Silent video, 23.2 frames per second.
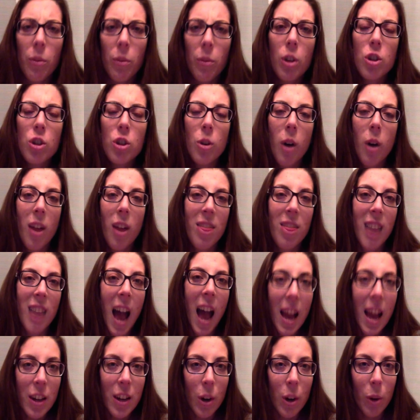So on
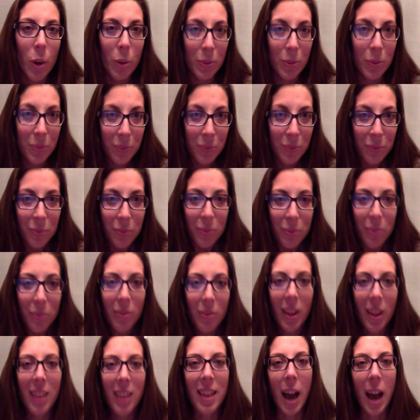that note,
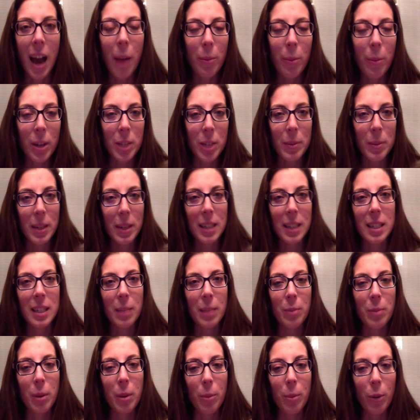that brings me to
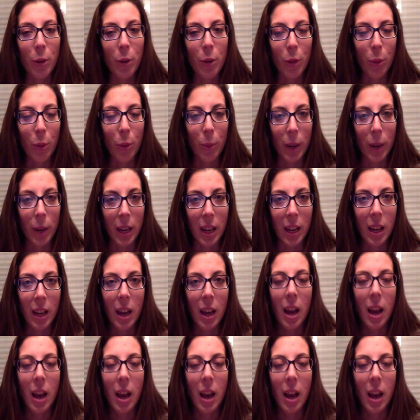tip number 3.